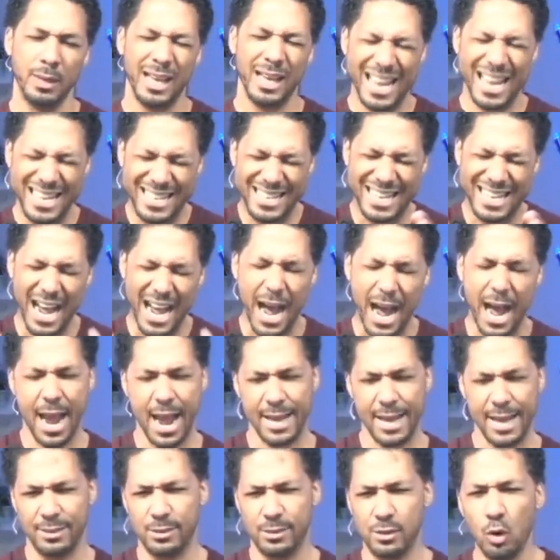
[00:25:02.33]
and
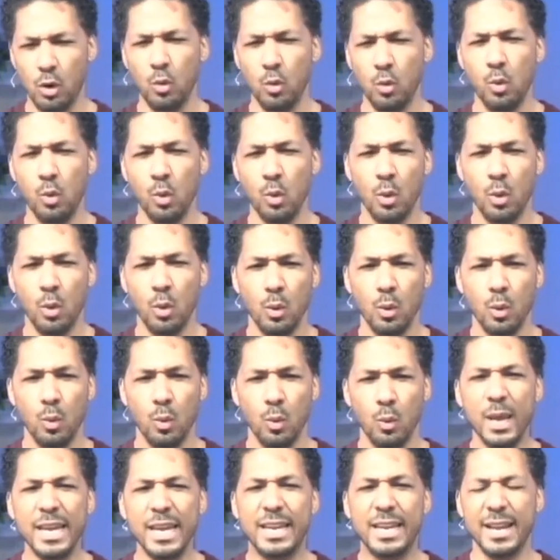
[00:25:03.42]
died so
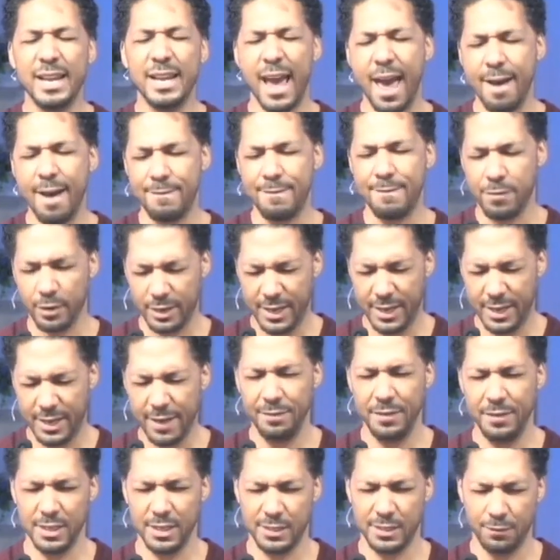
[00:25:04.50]
we could have
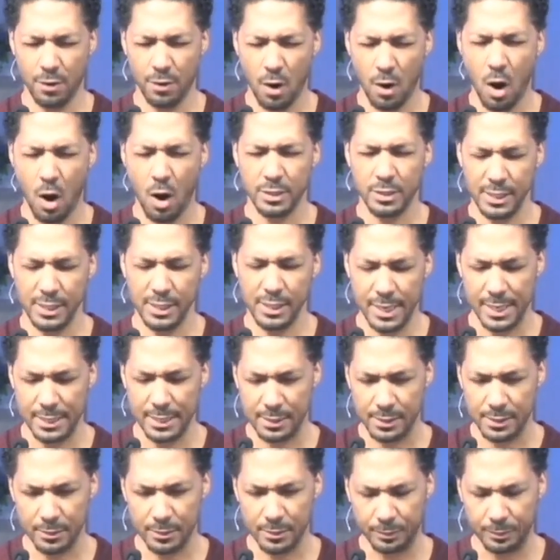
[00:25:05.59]
forgiveness for our
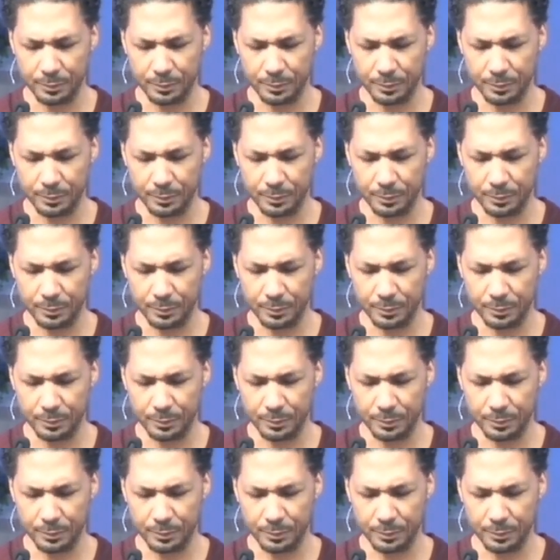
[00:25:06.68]
sins.